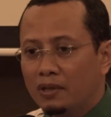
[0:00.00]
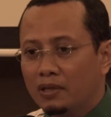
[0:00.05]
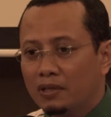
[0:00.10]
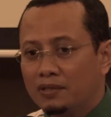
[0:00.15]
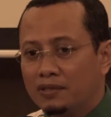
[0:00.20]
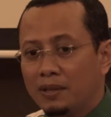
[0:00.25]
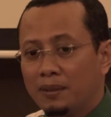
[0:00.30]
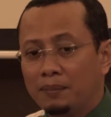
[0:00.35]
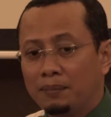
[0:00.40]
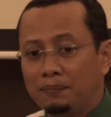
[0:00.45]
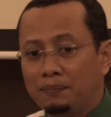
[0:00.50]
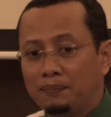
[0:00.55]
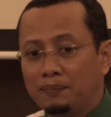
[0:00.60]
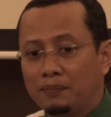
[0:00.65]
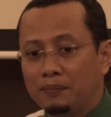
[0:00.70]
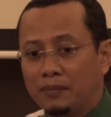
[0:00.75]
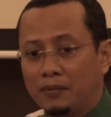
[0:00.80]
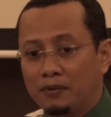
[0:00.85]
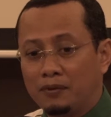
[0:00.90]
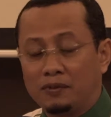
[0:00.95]

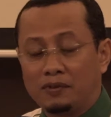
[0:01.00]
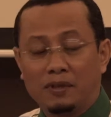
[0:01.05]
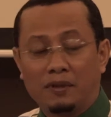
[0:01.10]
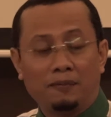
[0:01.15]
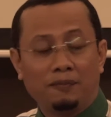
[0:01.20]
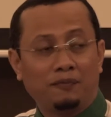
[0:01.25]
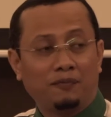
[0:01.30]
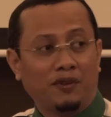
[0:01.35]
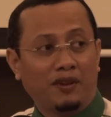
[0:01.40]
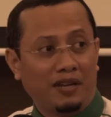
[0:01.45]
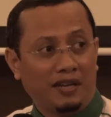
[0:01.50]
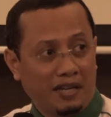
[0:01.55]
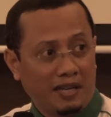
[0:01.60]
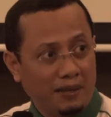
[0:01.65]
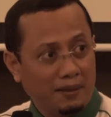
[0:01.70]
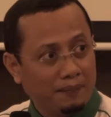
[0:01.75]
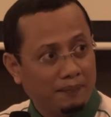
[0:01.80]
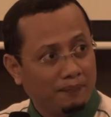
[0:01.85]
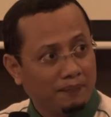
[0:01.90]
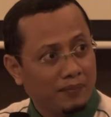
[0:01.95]
some
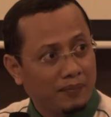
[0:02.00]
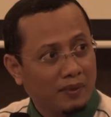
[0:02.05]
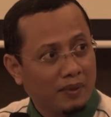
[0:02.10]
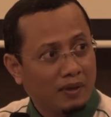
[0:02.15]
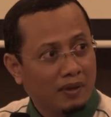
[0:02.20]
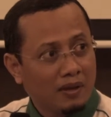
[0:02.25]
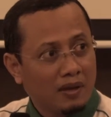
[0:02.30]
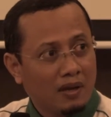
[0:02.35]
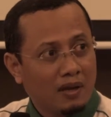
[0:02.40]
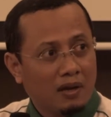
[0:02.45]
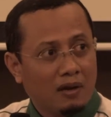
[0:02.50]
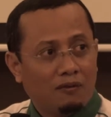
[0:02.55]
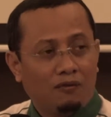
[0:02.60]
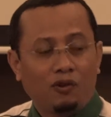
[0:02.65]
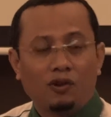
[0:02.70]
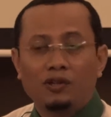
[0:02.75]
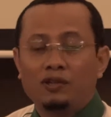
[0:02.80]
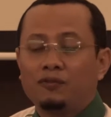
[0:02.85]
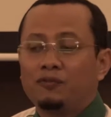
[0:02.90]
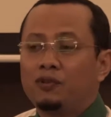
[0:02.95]
funding
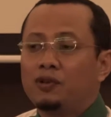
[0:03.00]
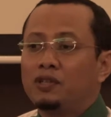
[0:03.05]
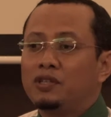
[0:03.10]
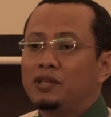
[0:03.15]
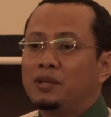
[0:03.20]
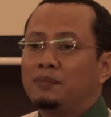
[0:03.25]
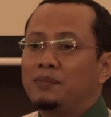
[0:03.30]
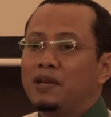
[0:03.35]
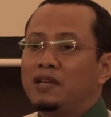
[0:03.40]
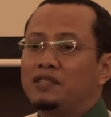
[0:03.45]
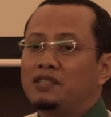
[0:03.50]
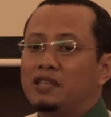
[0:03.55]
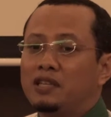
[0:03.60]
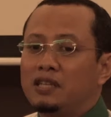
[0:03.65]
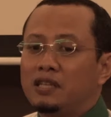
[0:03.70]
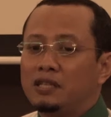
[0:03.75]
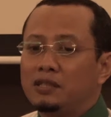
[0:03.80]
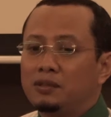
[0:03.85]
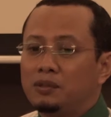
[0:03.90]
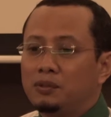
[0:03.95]
for them
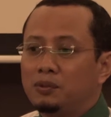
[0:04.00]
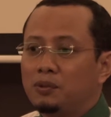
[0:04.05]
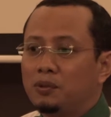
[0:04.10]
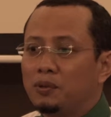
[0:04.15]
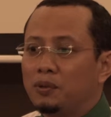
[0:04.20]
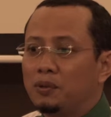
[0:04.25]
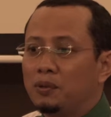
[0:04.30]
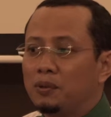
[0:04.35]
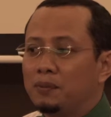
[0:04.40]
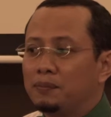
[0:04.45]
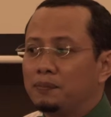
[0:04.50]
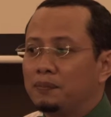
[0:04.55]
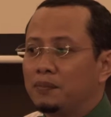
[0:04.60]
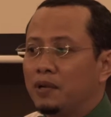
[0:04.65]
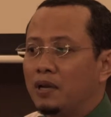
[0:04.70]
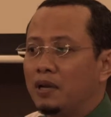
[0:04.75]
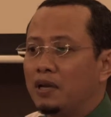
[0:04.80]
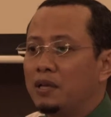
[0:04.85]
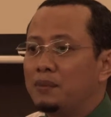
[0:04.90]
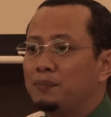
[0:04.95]
actually to
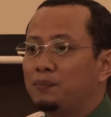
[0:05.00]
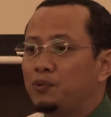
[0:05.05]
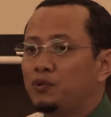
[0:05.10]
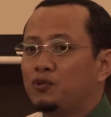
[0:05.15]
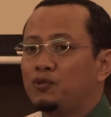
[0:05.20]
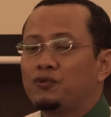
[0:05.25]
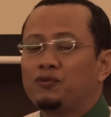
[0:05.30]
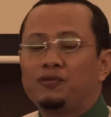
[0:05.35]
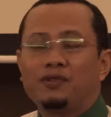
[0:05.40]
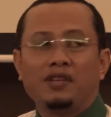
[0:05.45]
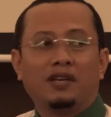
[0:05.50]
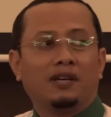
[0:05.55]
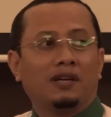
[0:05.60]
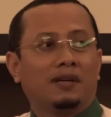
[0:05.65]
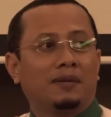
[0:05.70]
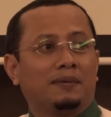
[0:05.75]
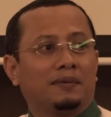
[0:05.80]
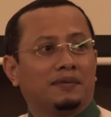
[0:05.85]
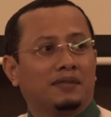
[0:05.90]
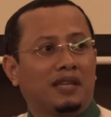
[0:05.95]
improve
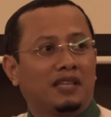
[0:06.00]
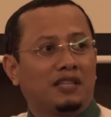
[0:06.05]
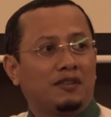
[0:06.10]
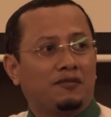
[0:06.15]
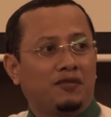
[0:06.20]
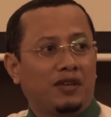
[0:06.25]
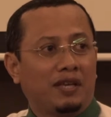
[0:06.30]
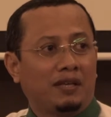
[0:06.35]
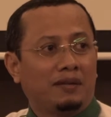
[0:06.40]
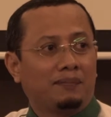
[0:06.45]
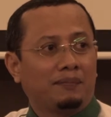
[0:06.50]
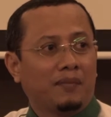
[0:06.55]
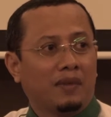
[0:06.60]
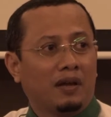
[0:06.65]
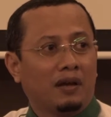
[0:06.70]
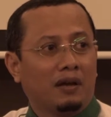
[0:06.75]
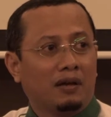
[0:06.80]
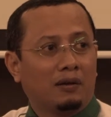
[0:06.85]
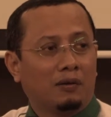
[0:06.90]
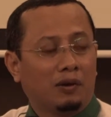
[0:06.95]
their scientific
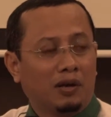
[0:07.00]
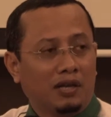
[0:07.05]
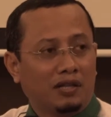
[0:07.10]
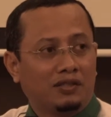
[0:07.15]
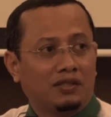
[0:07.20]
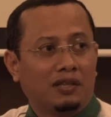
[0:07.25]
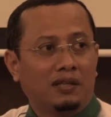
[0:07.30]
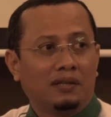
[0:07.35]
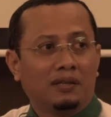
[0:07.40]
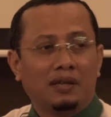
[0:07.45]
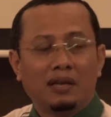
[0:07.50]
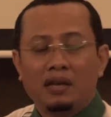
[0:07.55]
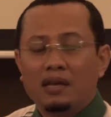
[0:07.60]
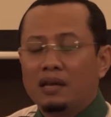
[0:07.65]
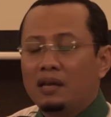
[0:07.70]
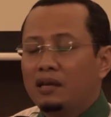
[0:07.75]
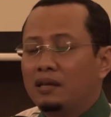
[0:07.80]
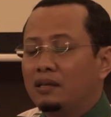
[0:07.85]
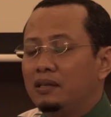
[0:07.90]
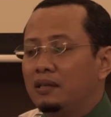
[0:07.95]
collection.
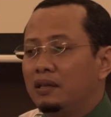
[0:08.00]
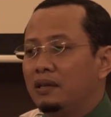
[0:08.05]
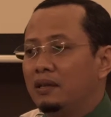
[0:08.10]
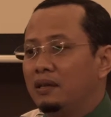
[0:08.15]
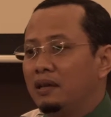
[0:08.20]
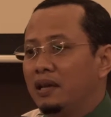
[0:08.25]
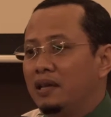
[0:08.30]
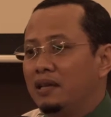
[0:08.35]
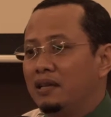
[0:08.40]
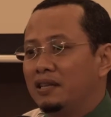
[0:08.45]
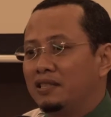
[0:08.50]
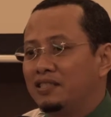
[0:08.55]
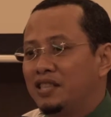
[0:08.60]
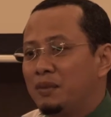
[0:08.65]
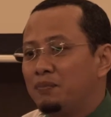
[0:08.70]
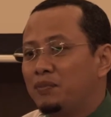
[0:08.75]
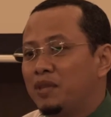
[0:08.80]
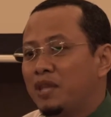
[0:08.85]
And at the same